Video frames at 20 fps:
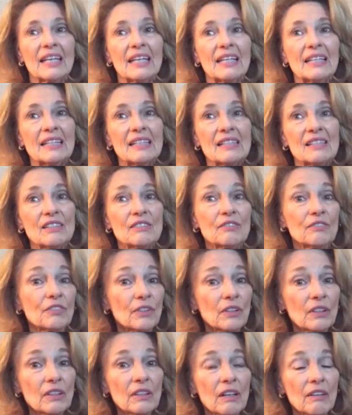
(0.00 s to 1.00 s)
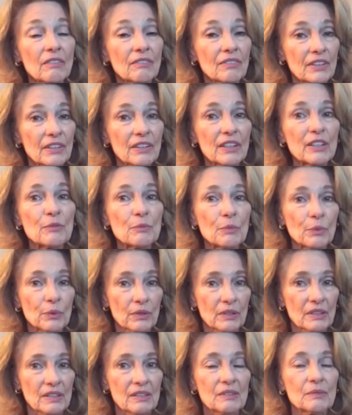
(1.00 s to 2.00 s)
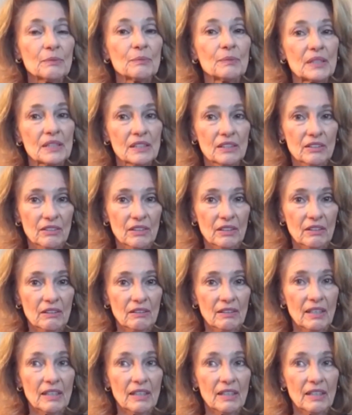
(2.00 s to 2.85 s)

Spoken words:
is full of very important material